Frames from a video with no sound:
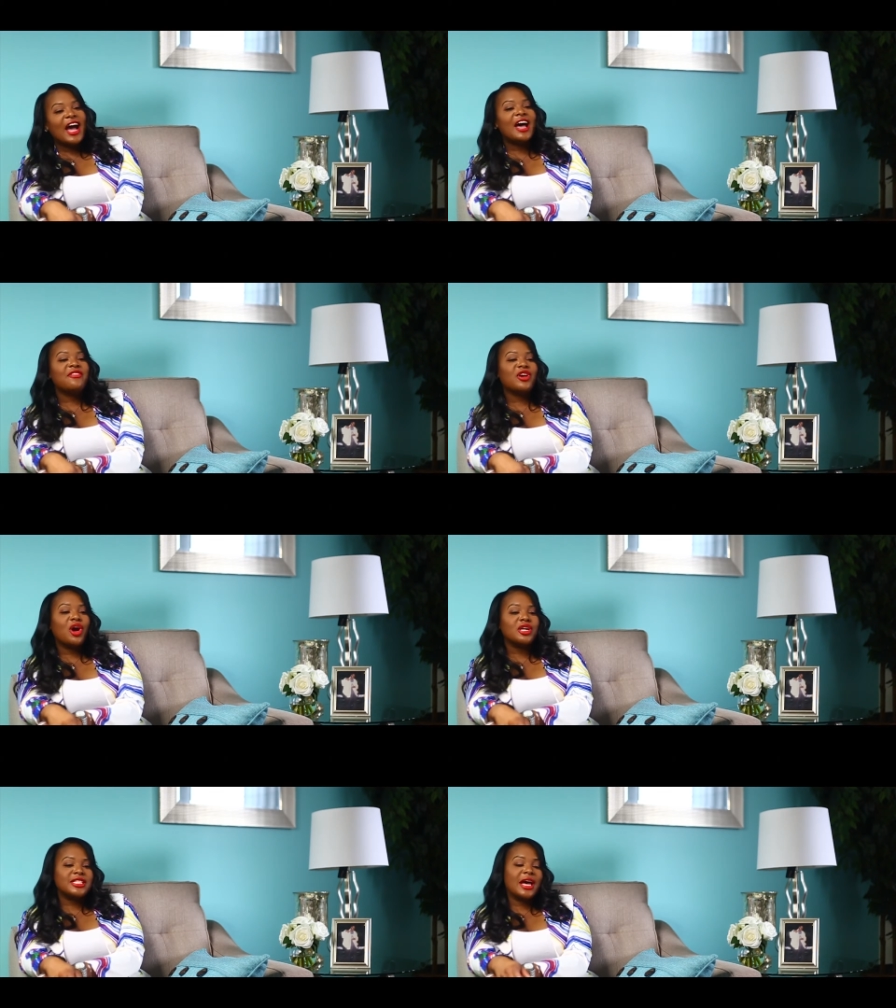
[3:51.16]
I have a
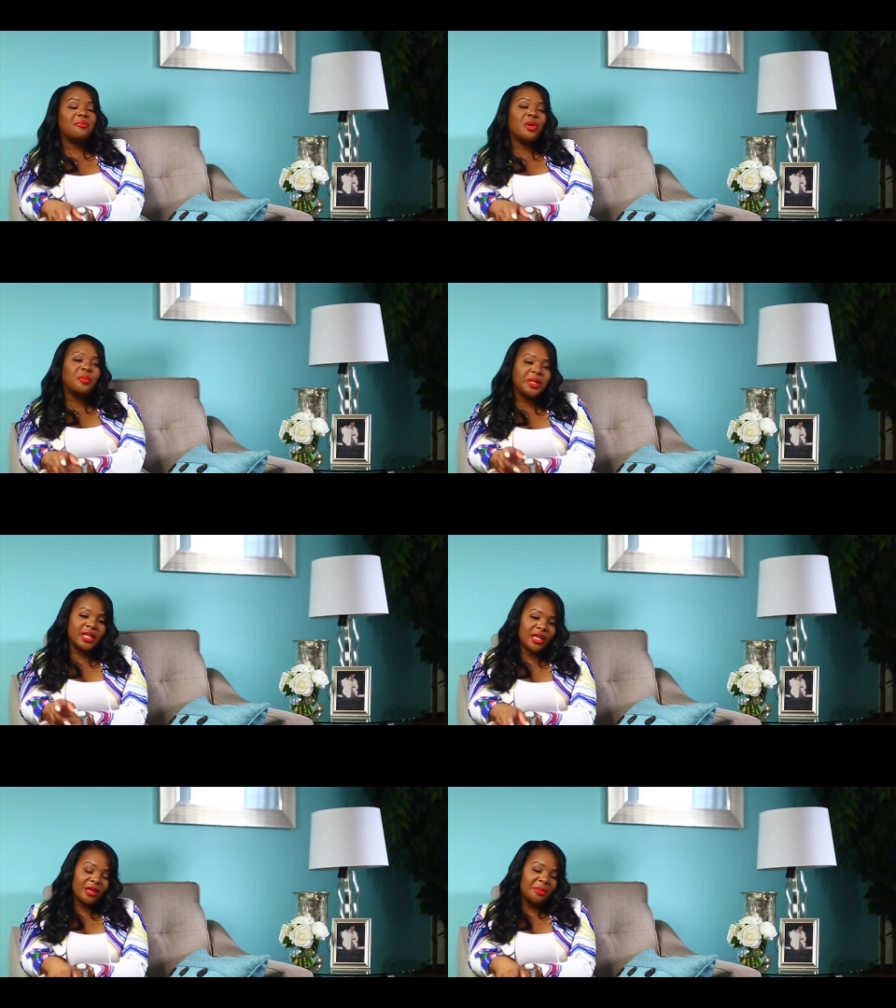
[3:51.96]
hard time
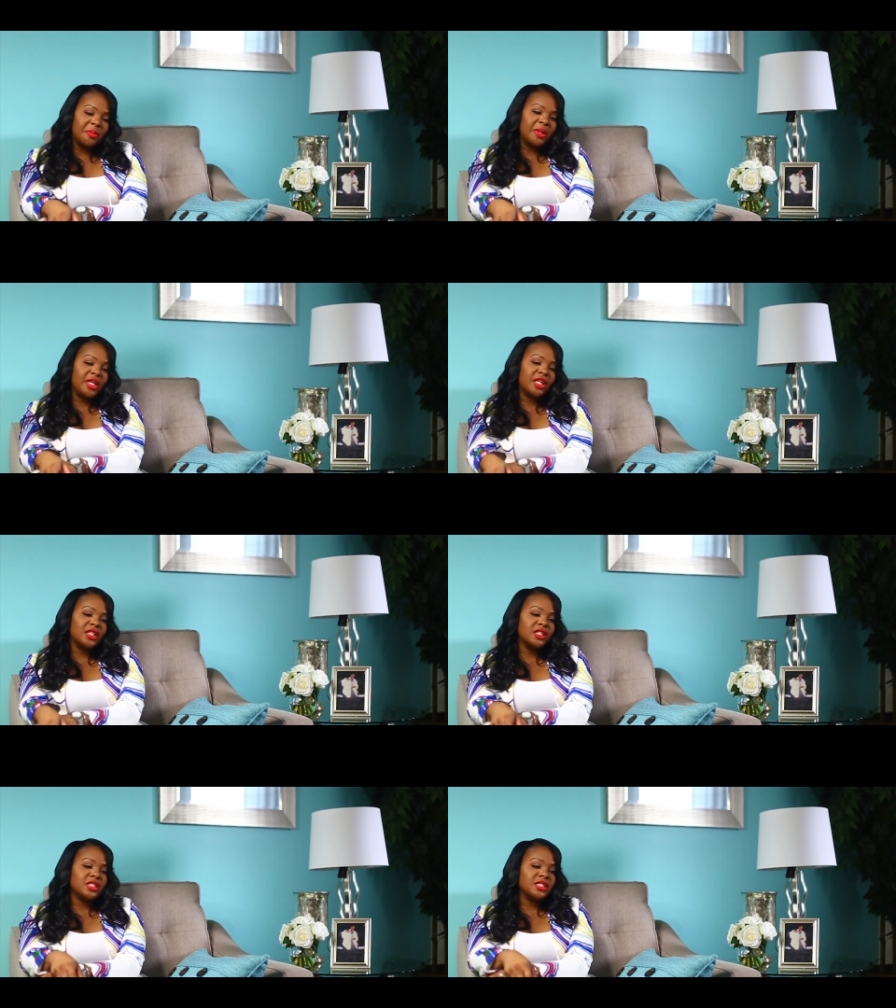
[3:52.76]
opening up
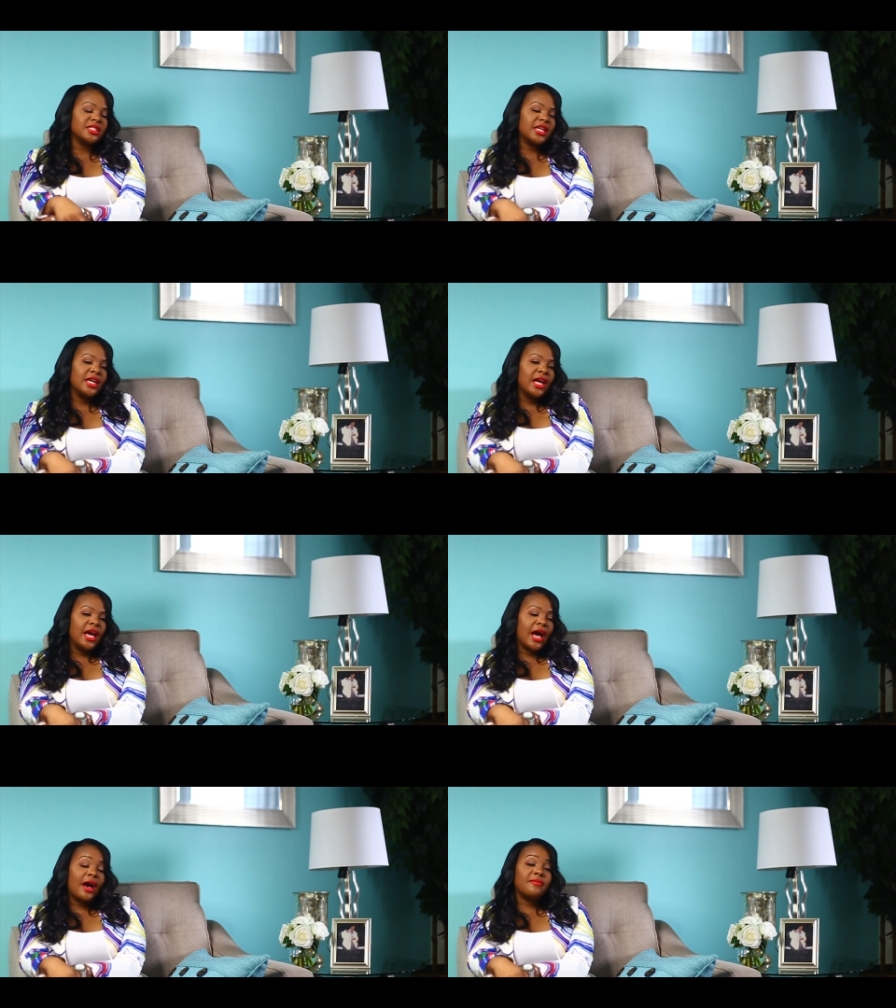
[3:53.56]
because
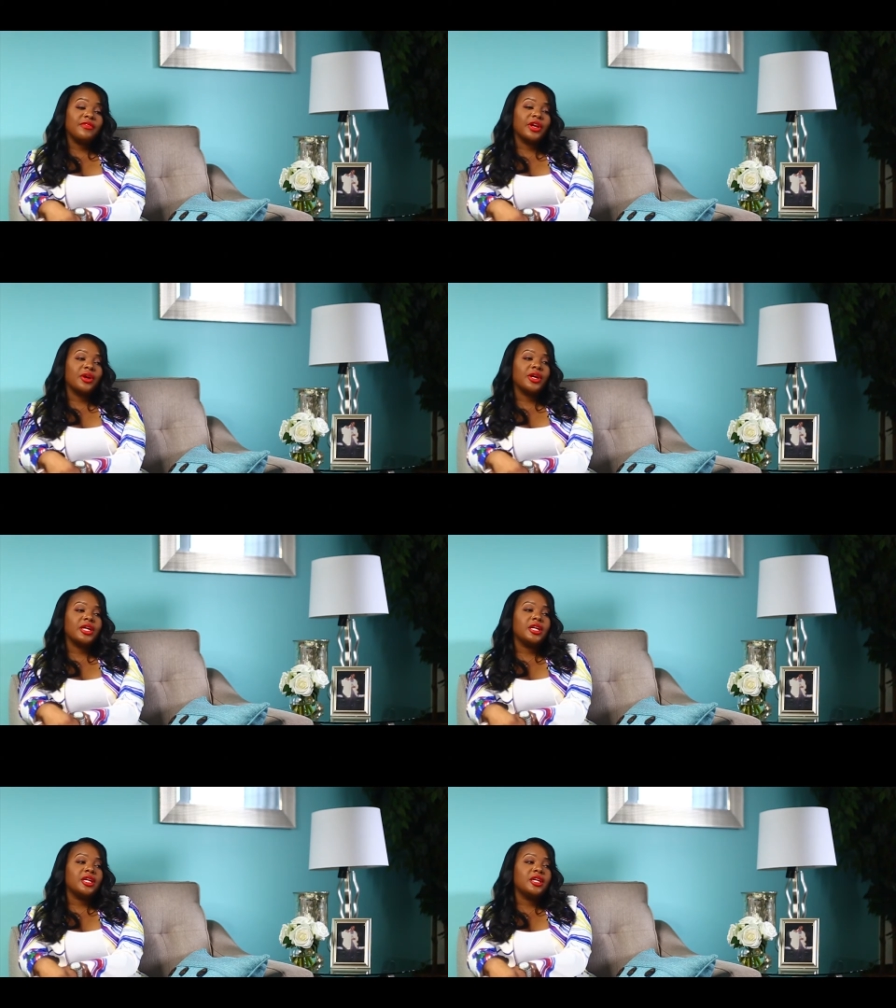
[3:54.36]
I'm
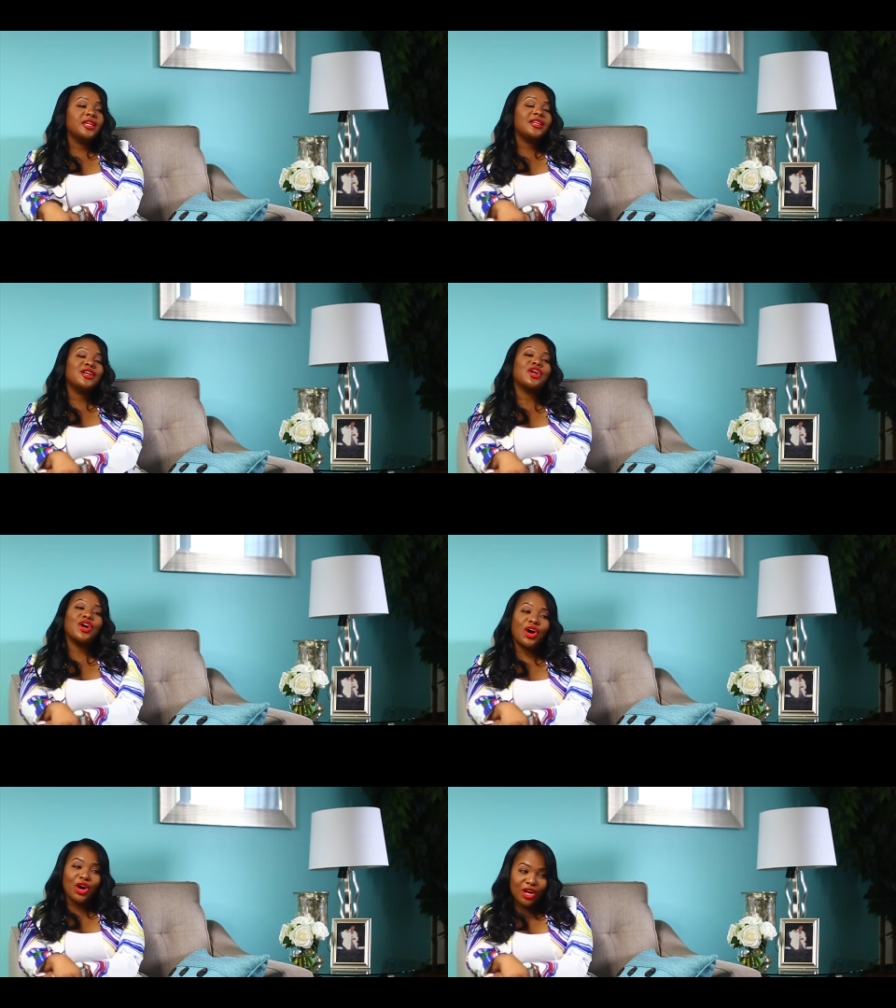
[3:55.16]
very
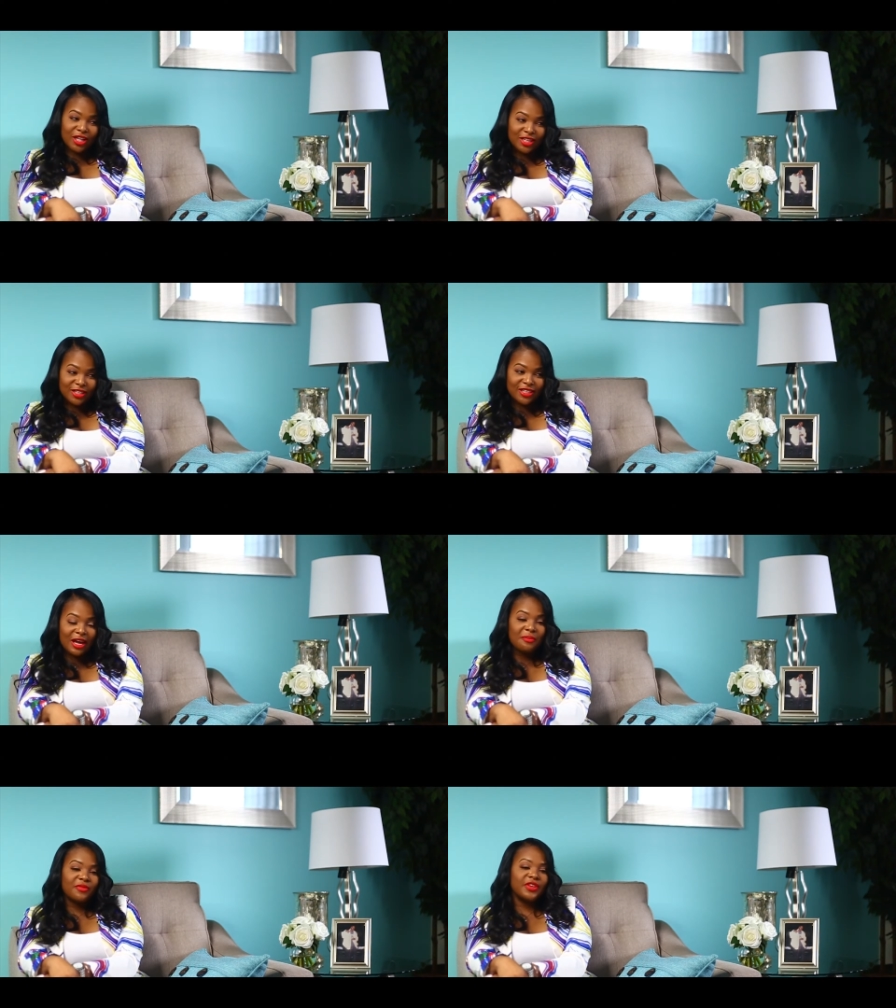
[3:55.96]
guarded.
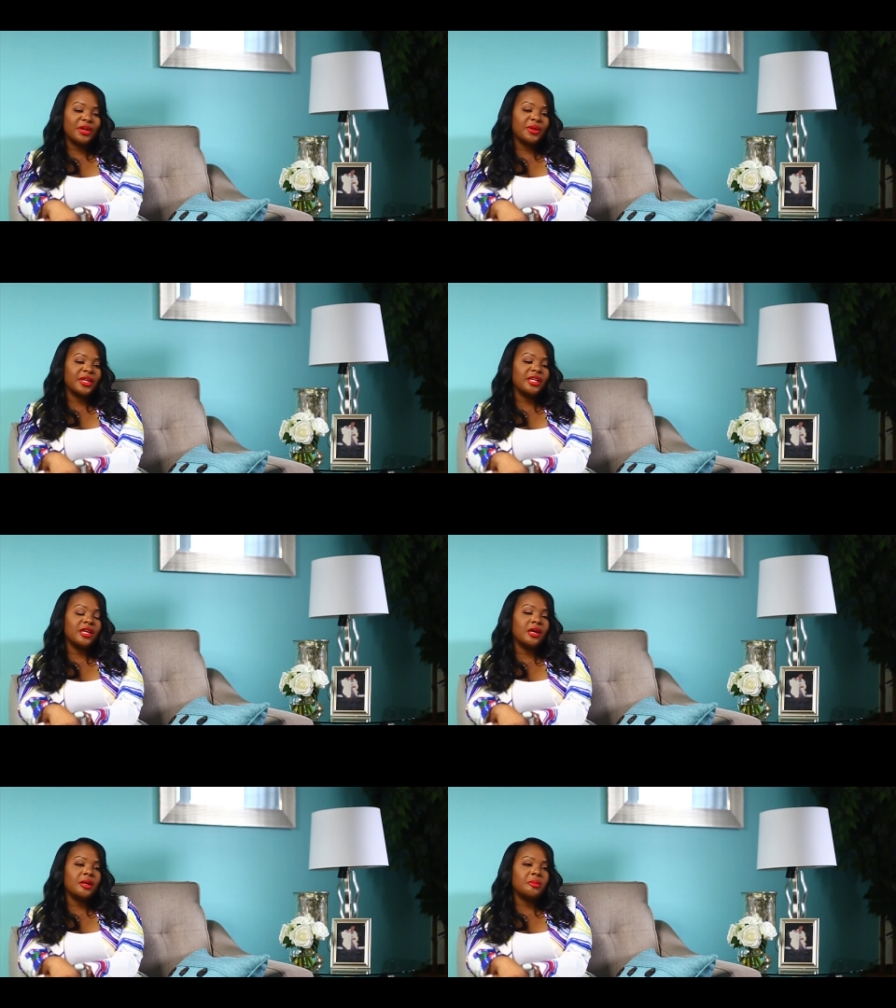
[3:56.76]
I'm very
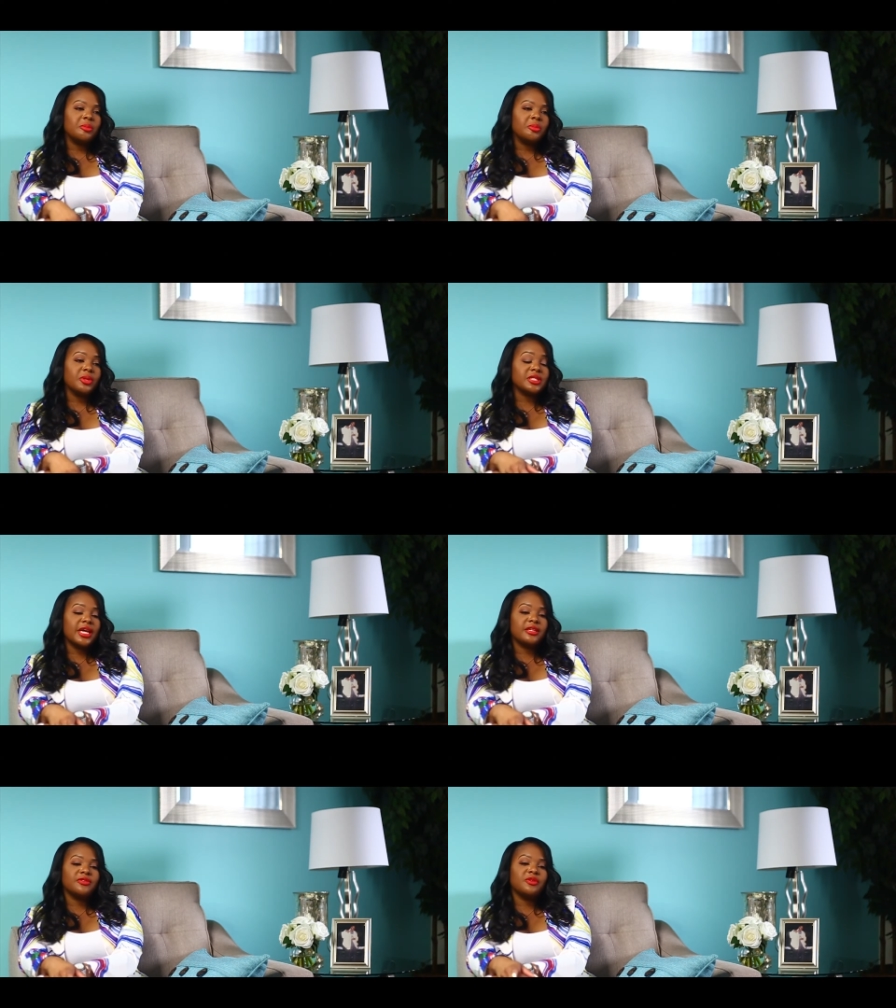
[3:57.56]

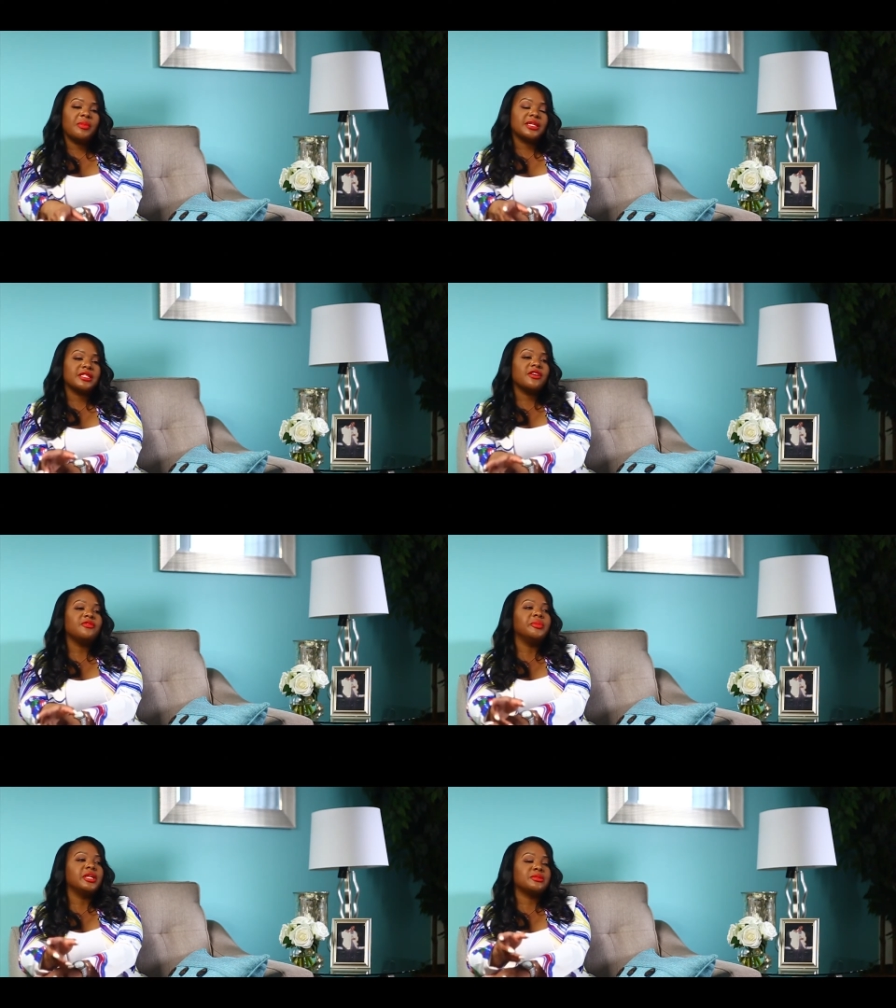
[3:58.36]
protective of
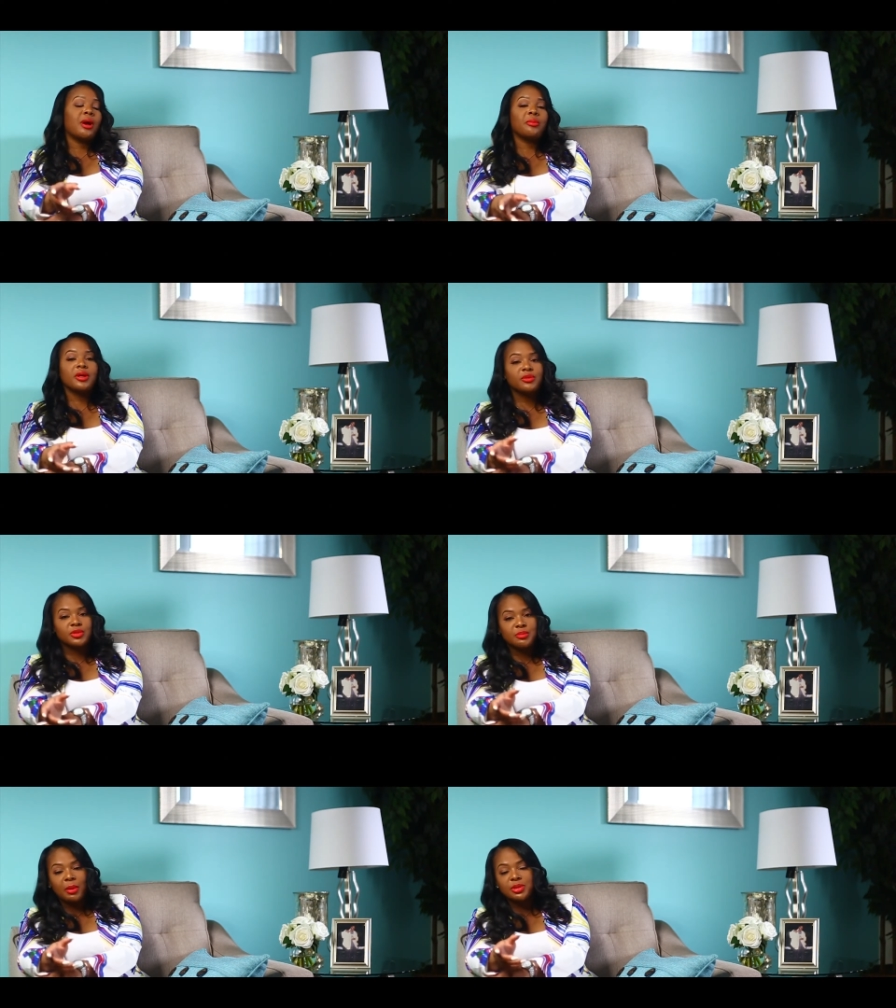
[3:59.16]
myself because my brother was my